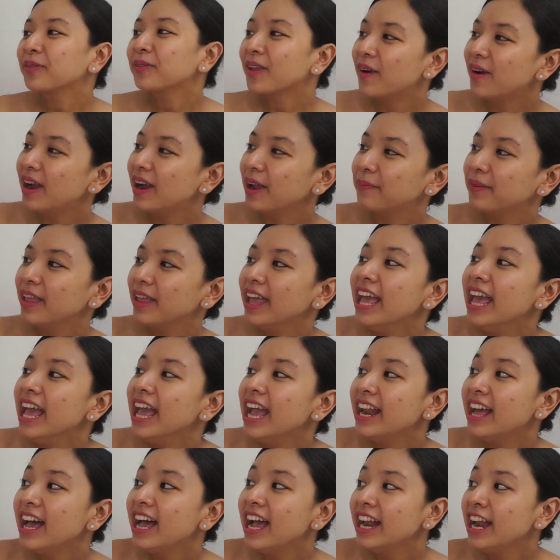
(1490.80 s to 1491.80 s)
Alright,
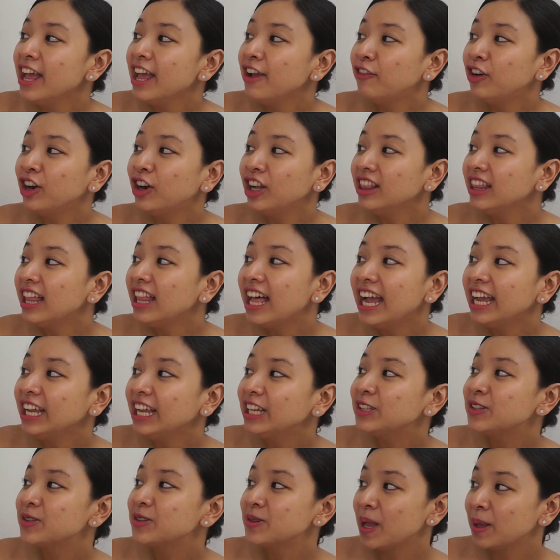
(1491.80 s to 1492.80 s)
and I never
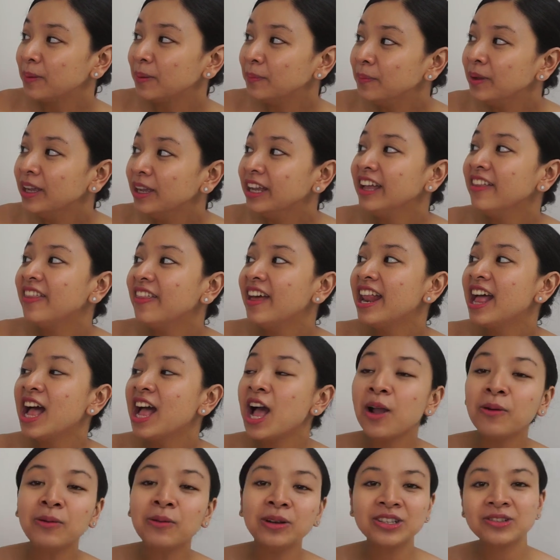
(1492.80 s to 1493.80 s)
like to admit that
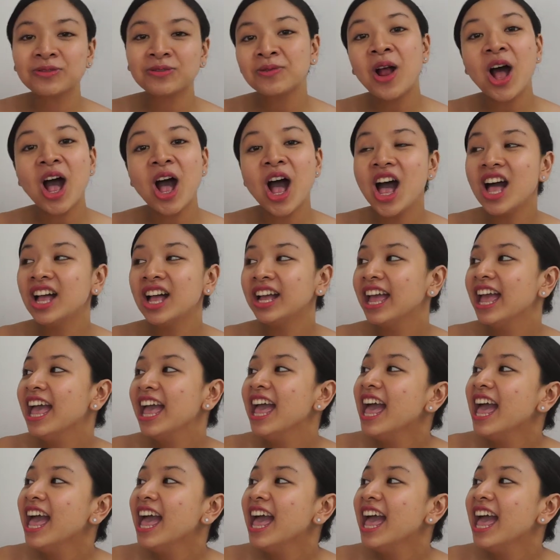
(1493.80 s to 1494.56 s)
I was wrong.